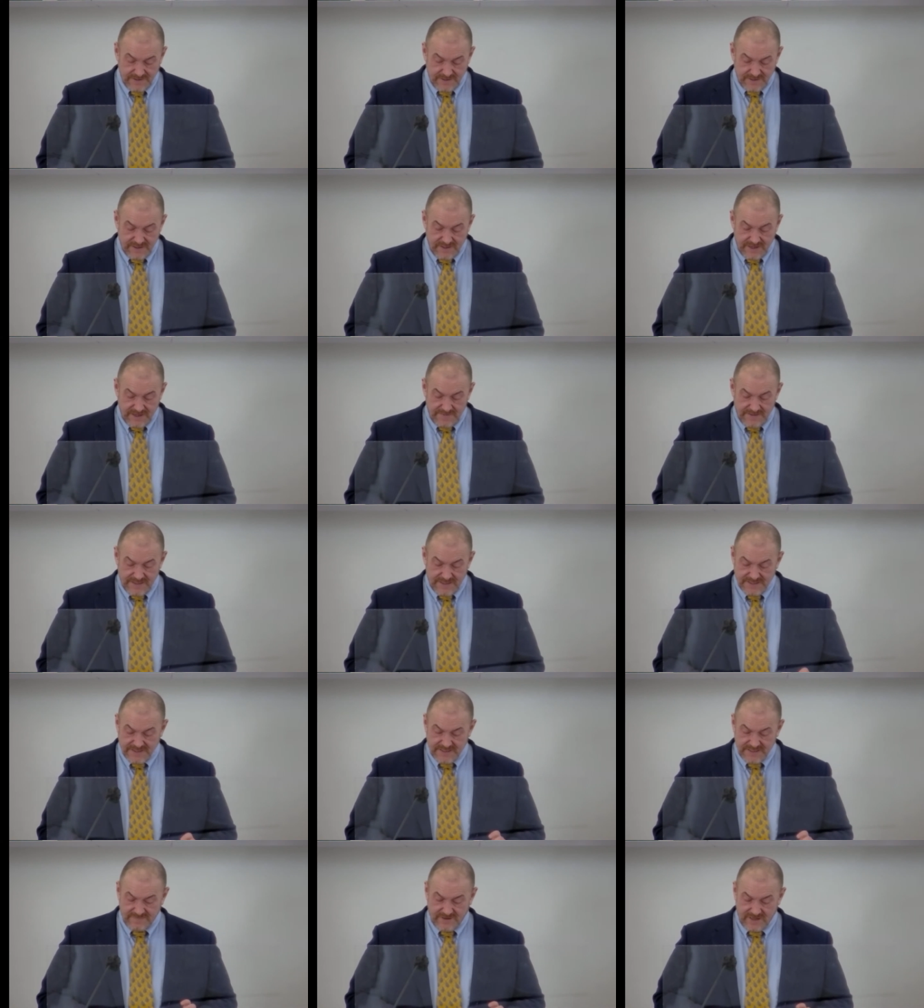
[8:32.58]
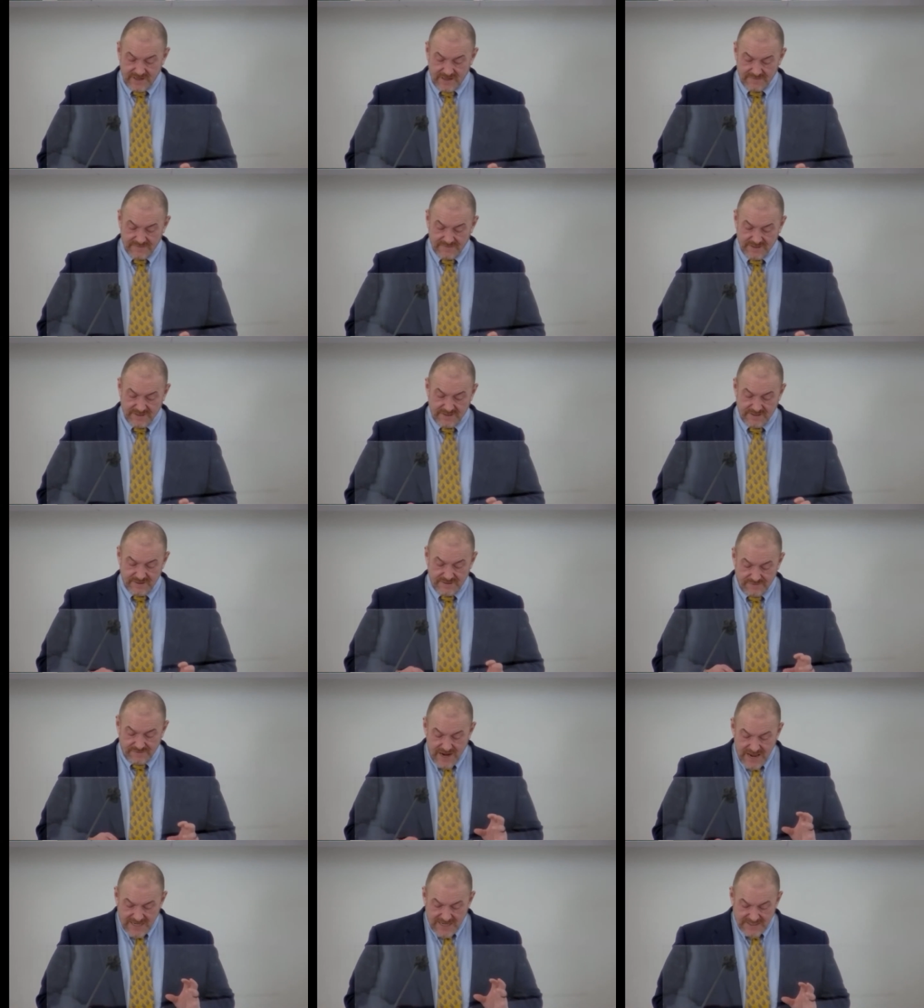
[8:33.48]
And this involves
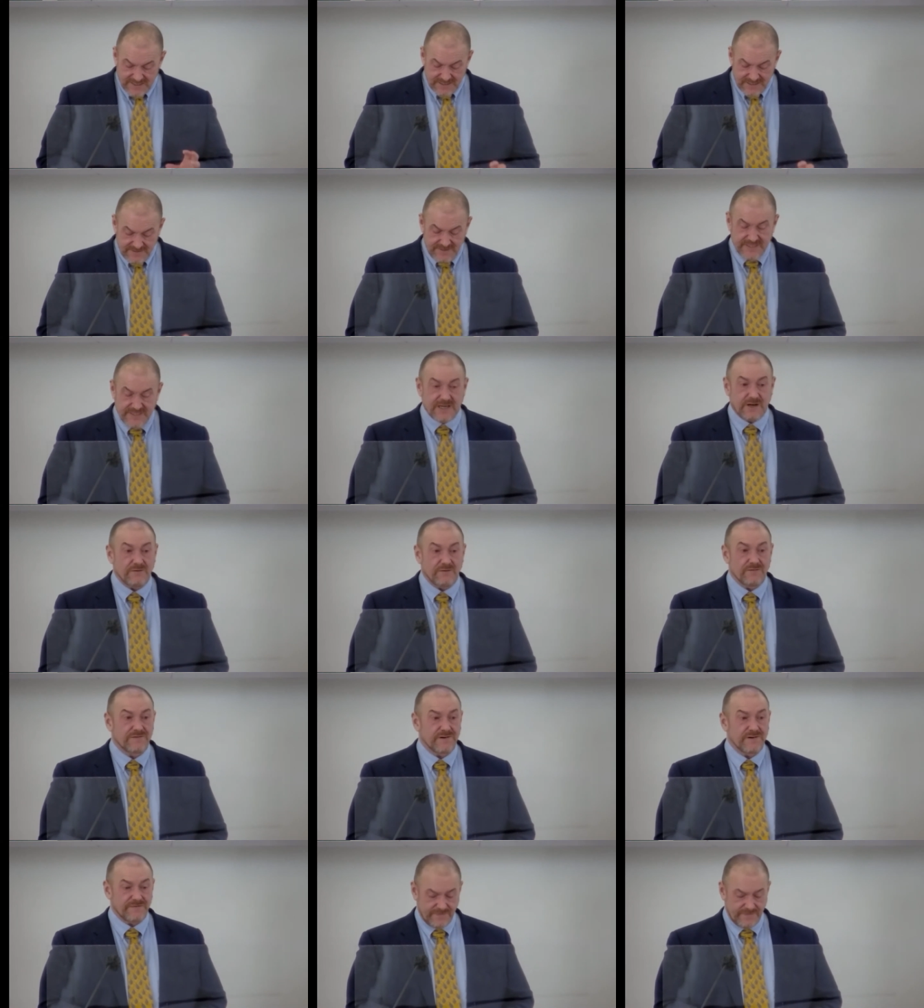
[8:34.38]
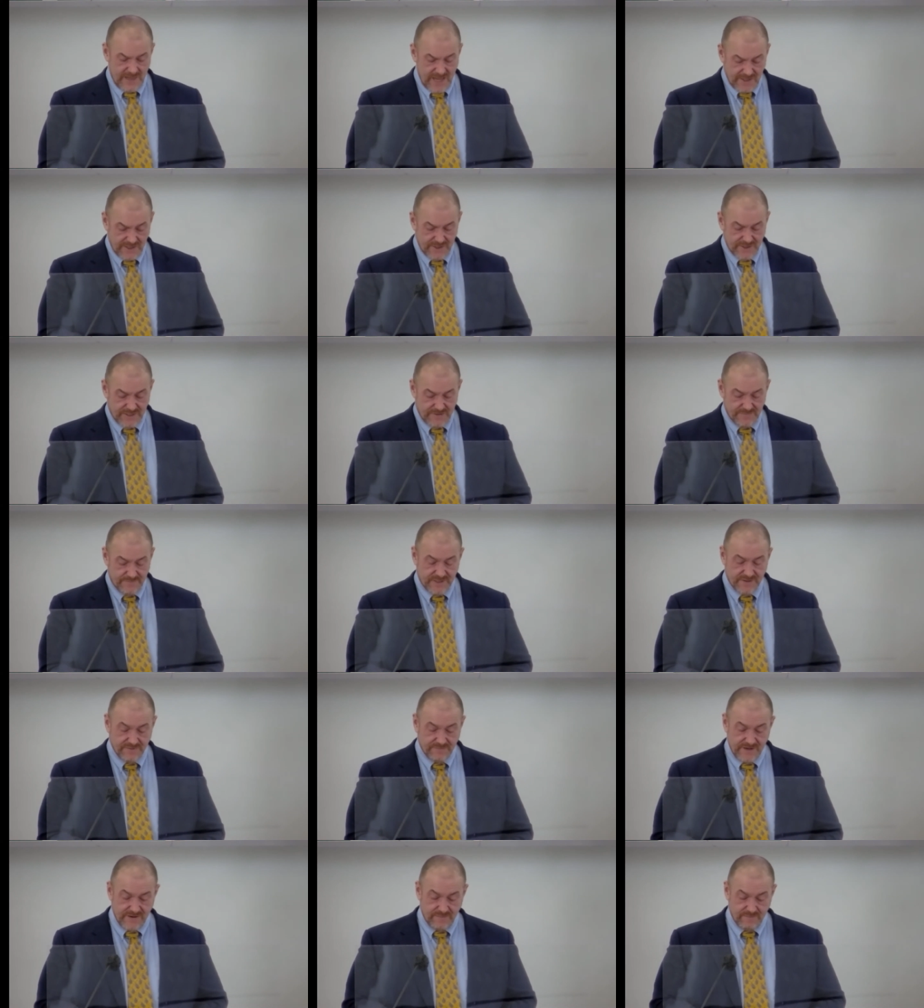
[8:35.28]
contrastive self-reflection
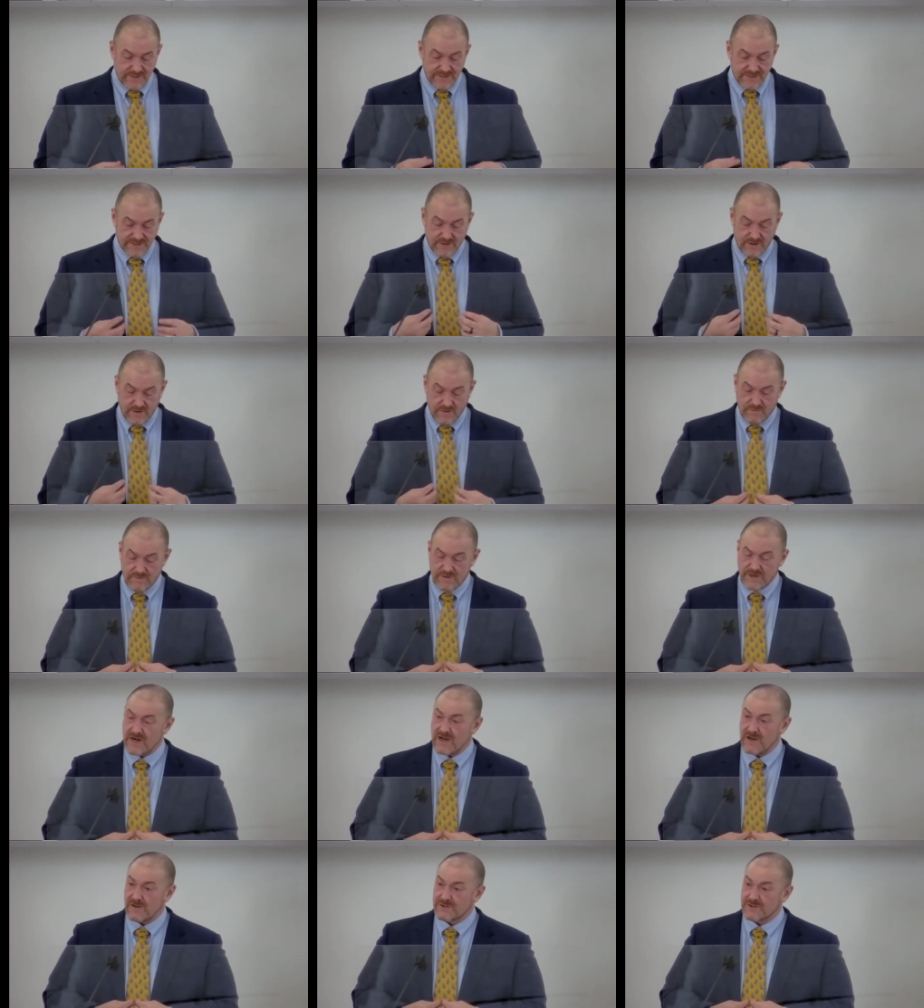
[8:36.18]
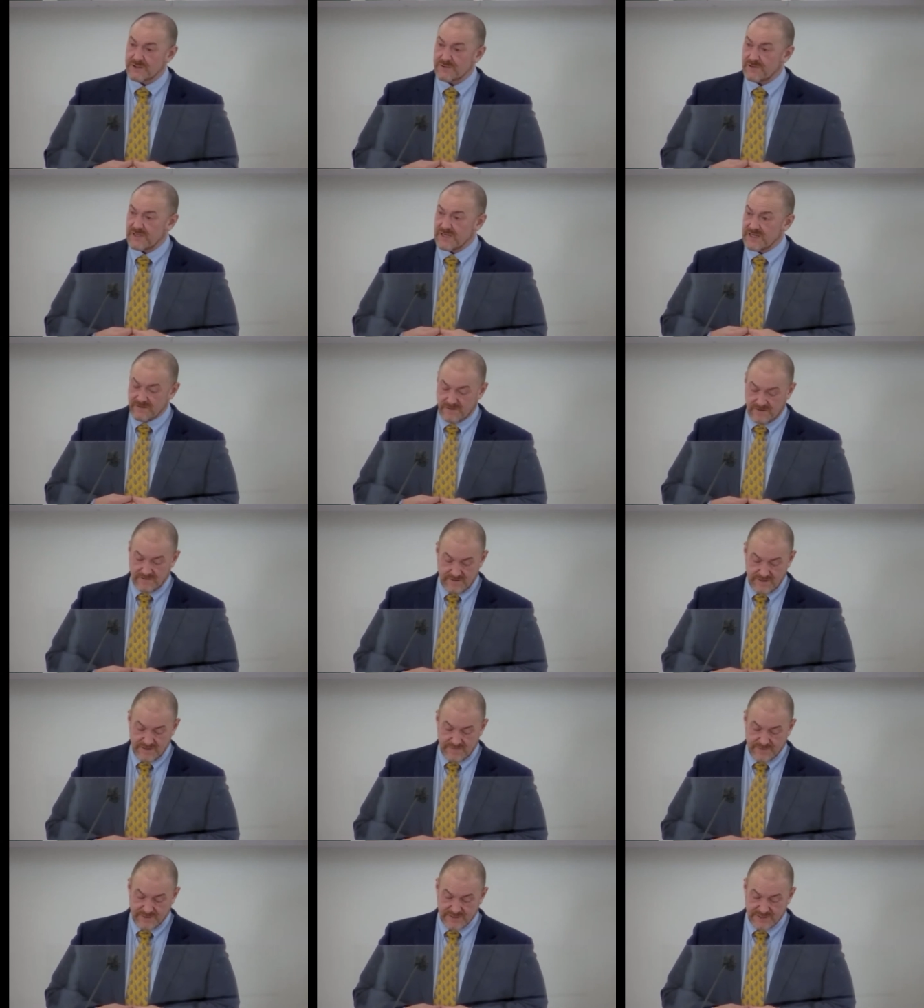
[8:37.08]
between one's own culturally
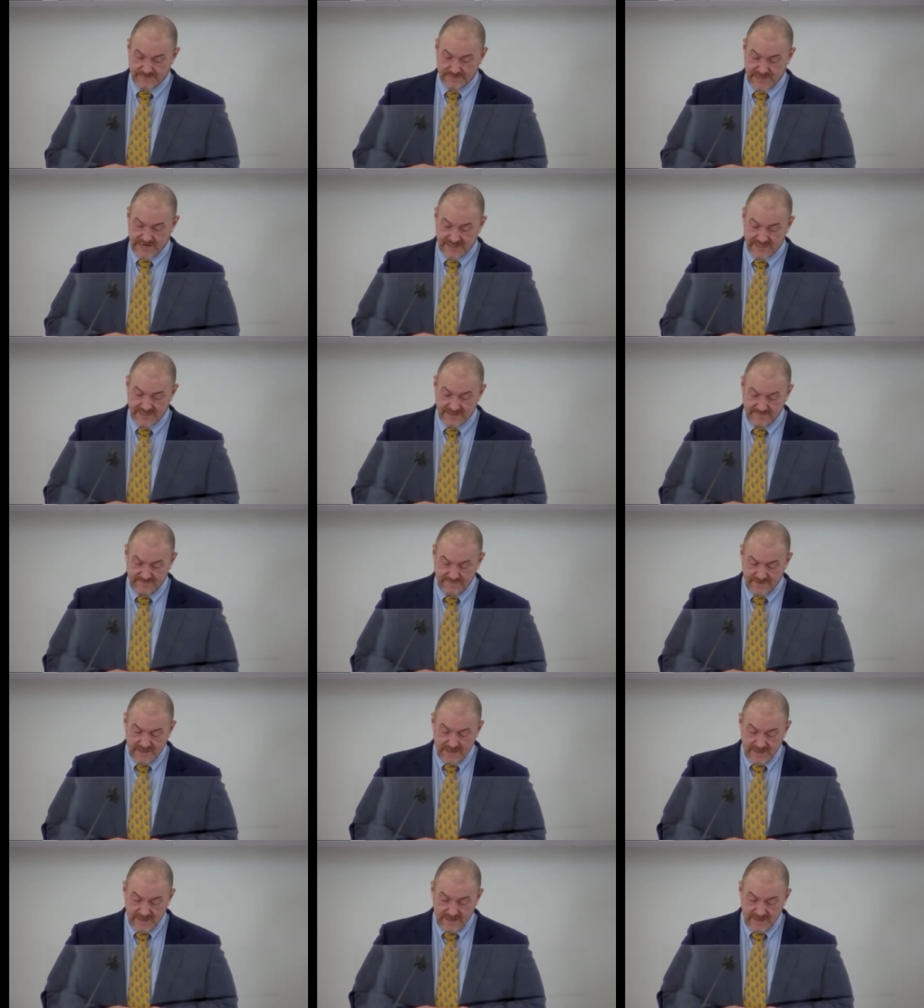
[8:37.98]
learned perspective